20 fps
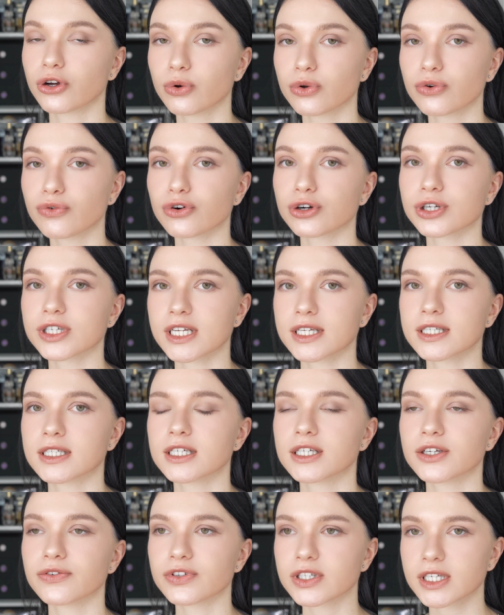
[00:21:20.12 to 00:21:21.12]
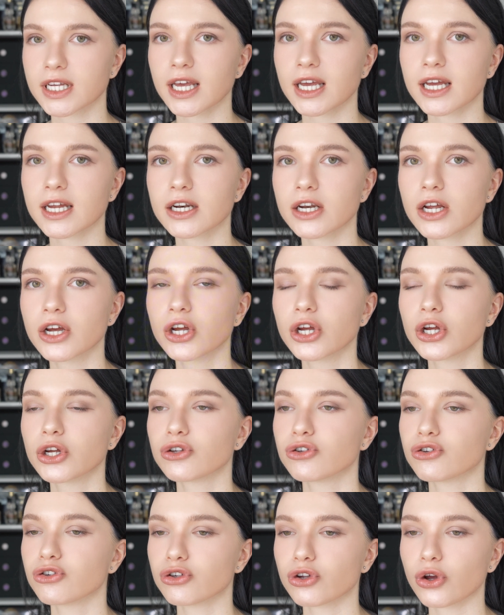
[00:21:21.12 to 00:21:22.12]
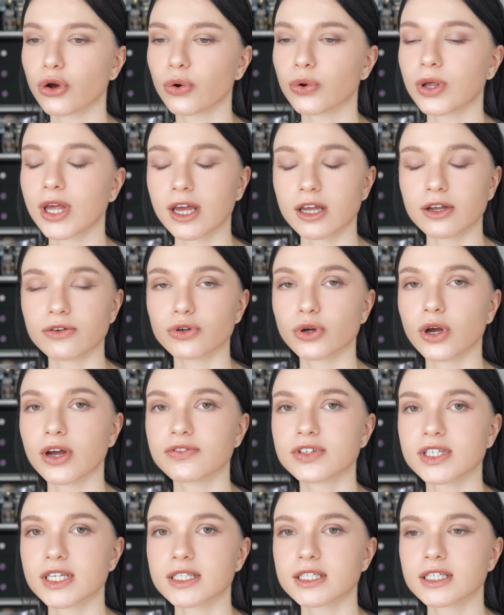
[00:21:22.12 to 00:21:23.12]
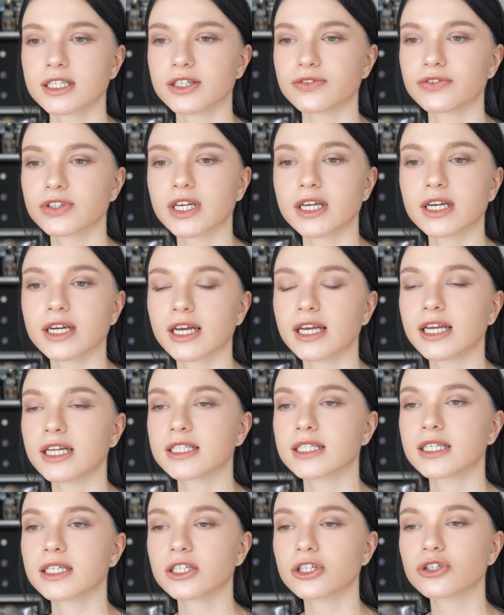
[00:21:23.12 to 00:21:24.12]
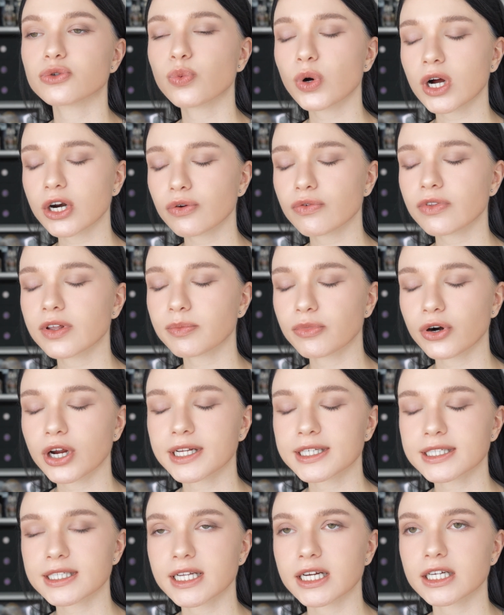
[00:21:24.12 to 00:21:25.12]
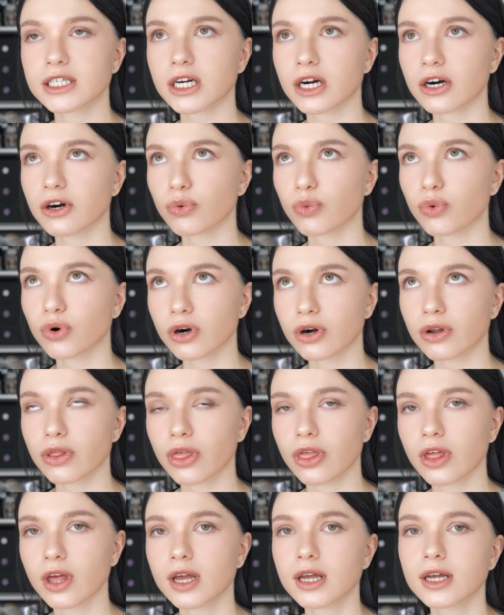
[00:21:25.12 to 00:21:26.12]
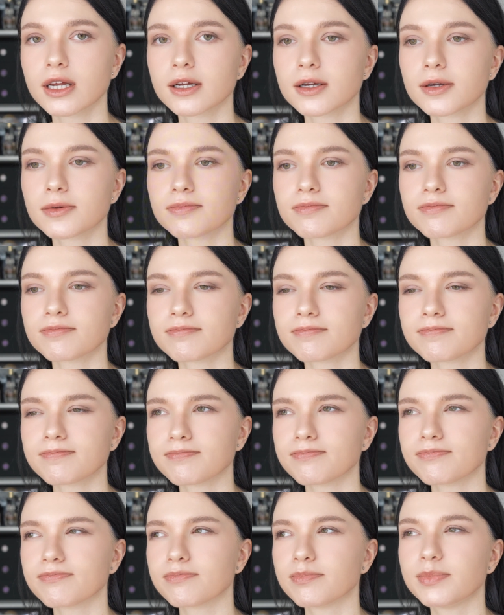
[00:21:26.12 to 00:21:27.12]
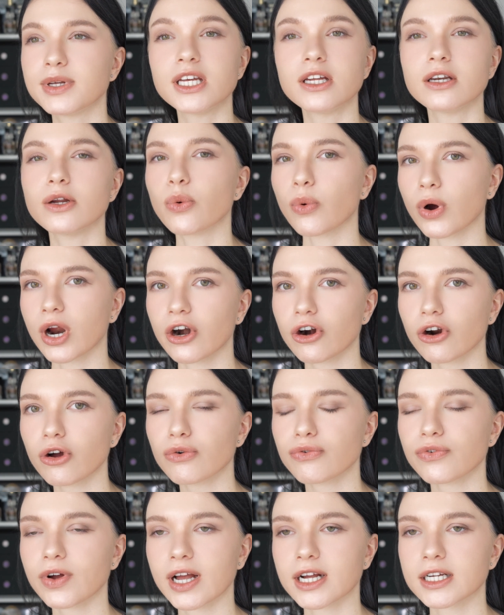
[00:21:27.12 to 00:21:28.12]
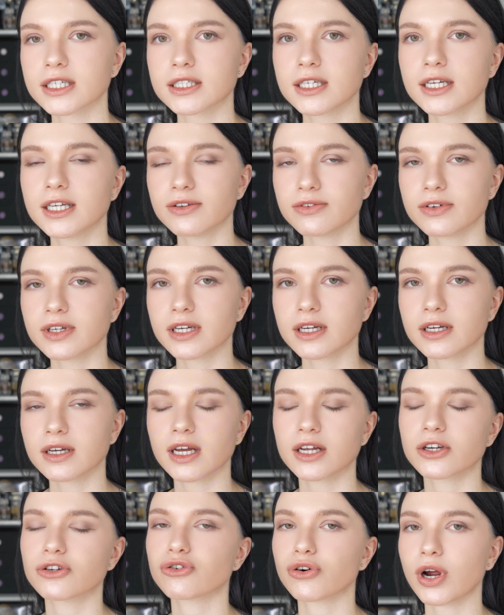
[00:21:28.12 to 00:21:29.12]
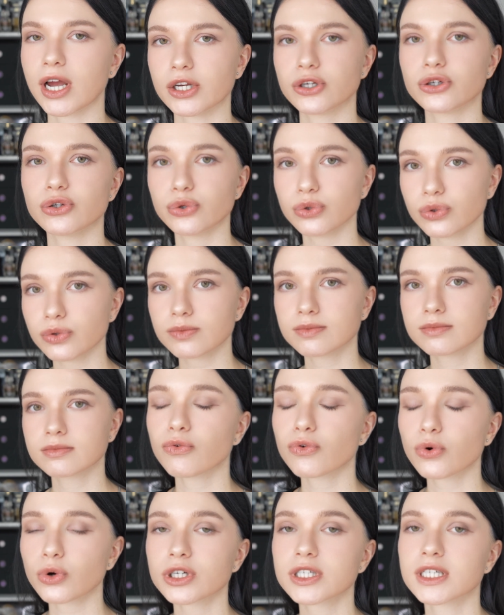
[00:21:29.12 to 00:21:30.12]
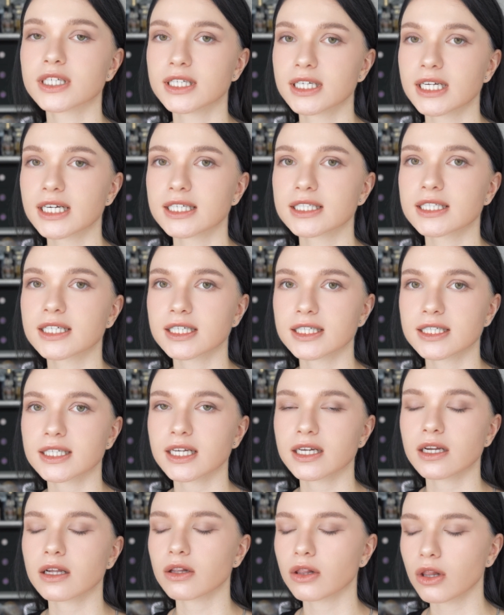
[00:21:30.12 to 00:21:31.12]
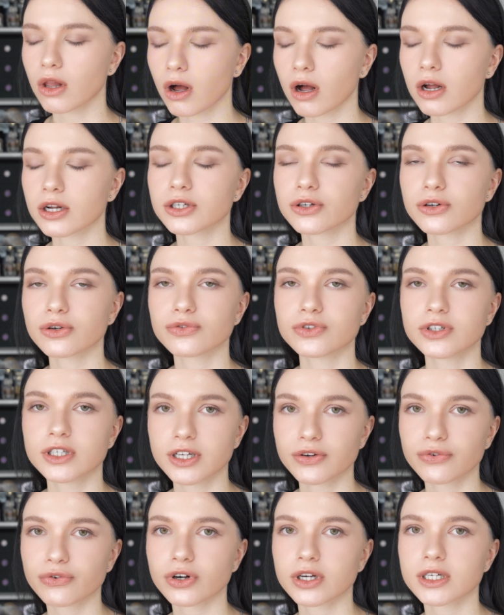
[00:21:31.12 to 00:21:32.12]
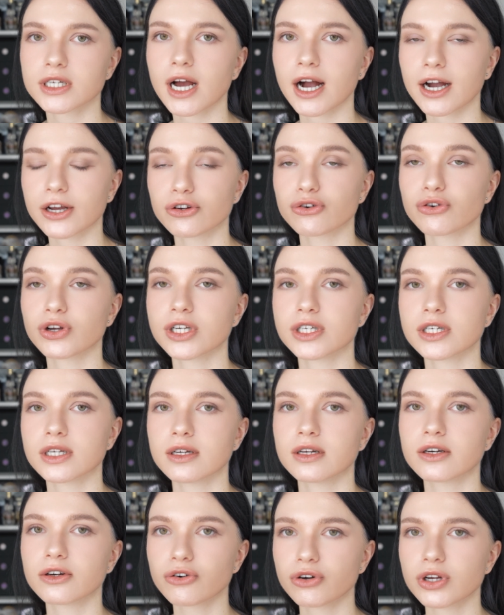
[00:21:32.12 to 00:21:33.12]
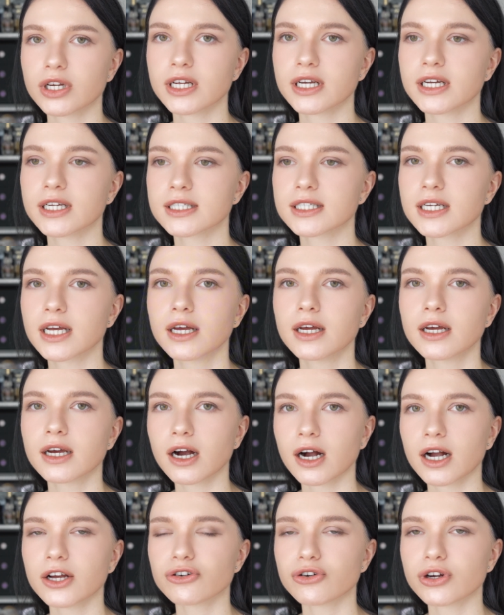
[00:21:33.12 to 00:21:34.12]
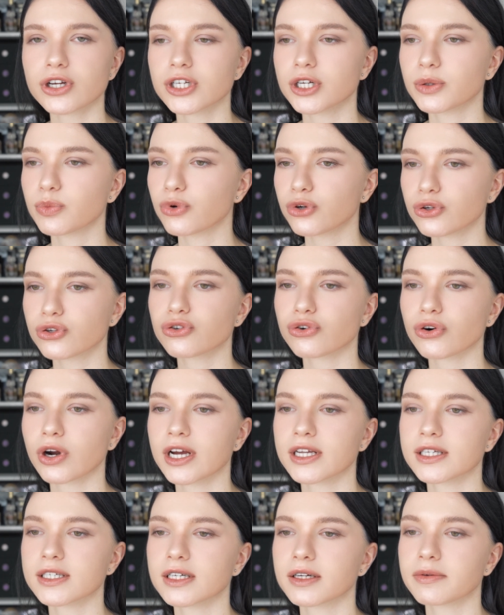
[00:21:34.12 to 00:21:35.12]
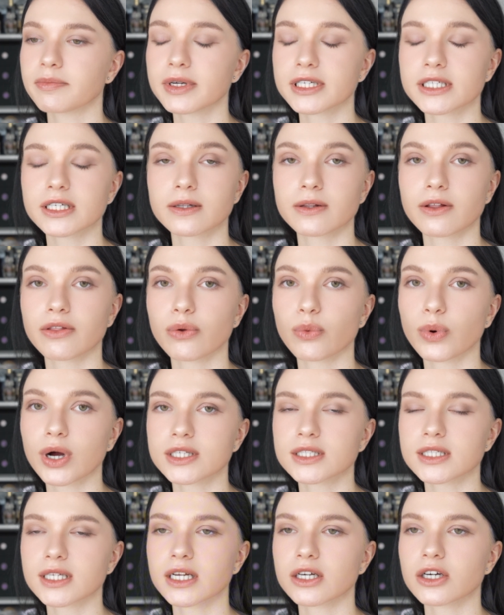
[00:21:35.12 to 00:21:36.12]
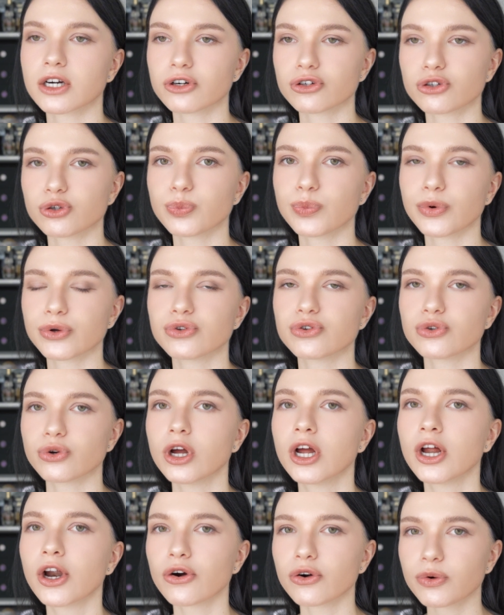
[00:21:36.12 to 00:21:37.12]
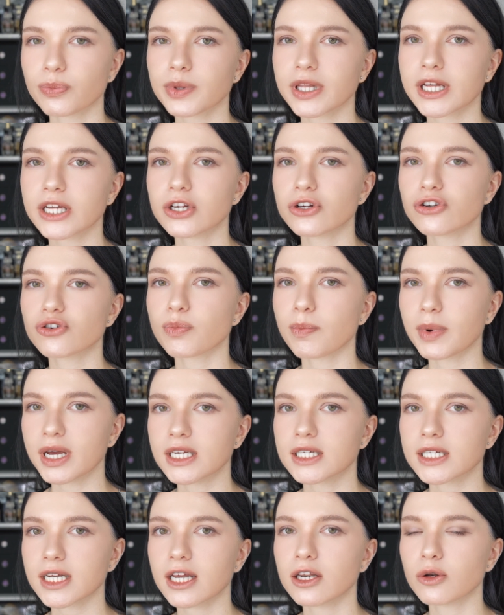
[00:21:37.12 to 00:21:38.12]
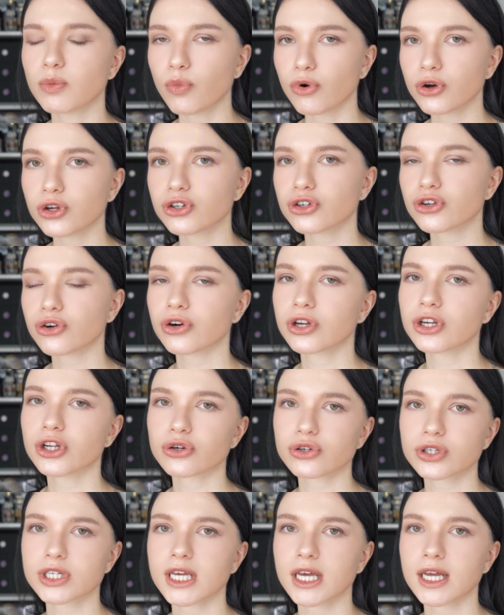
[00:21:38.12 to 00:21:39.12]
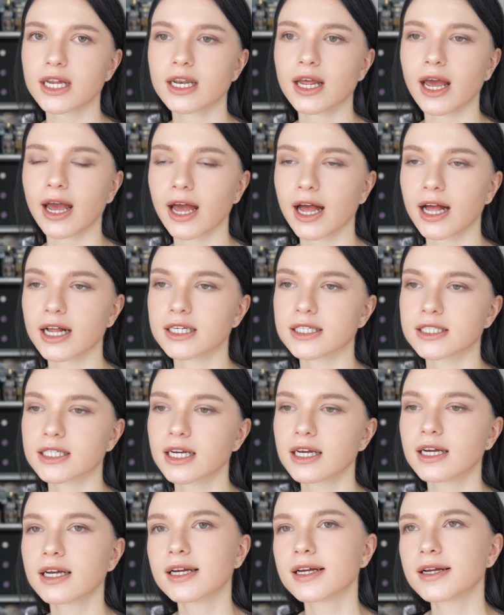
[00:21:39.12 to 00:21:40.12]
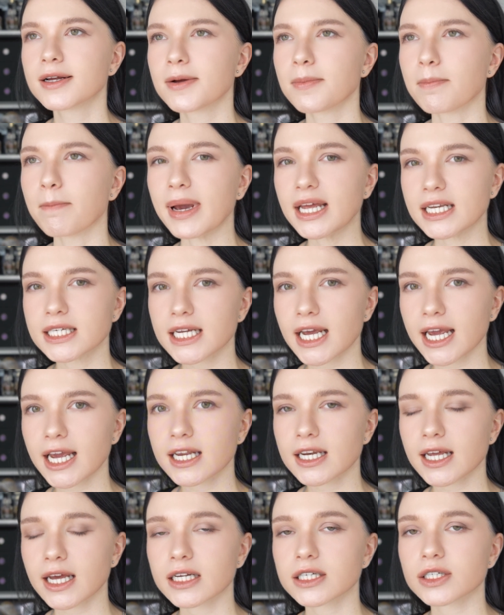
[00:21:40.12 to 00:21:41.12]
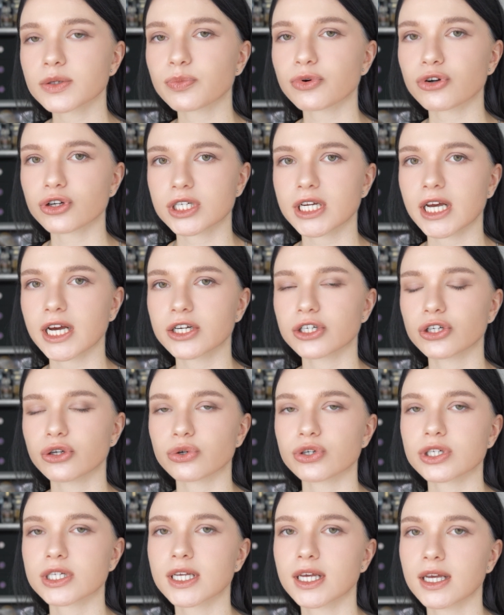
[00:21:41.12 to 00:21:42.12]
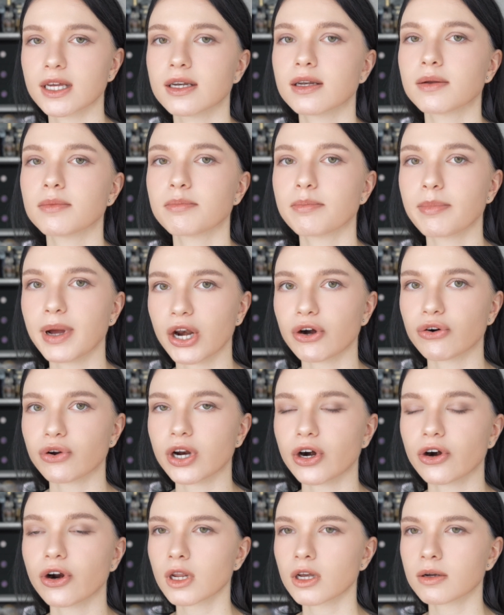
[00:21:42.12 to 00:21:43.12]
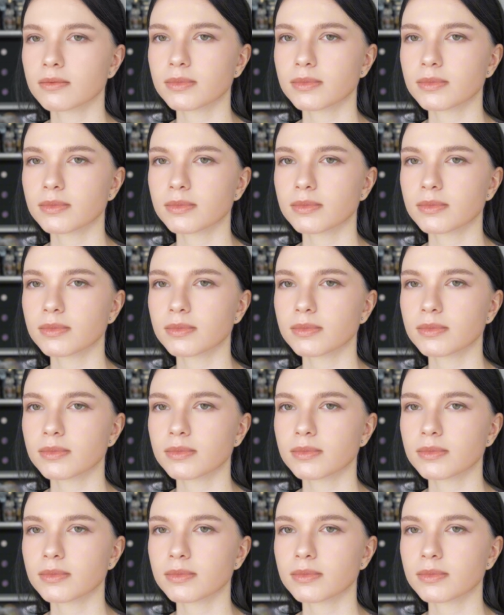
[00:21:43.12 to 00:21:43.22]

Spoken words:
good for sensitive skin, so yeah, if you have sensitive skin, I guess this is one of the brands that are worth being aware of and giving a try to. Of course, it does contain a lot of different hydrating ingredients, hydrating, moisturizing, basically the ones that are supposed to replenish, maintain moisture in your skin, and maintain and protect your skin barrier.